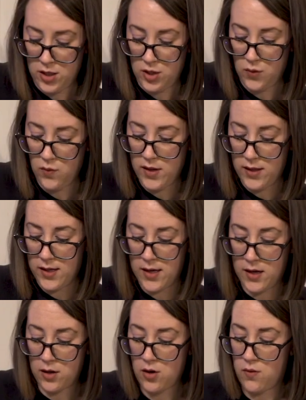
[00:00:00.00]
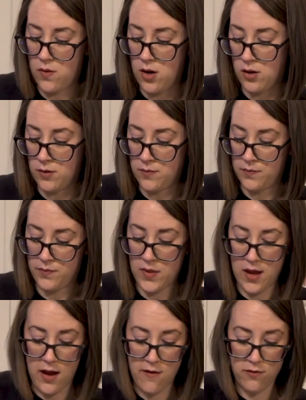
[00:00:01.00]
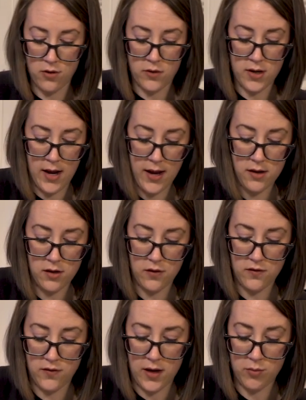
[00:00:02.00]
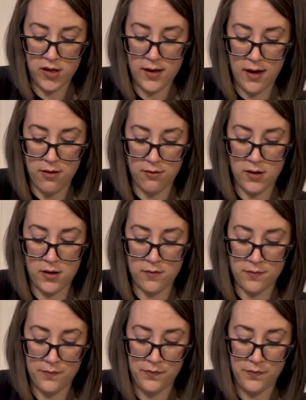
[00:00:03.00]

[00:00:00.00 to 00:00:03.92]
You really can't go wrong. Everyone at your family gathering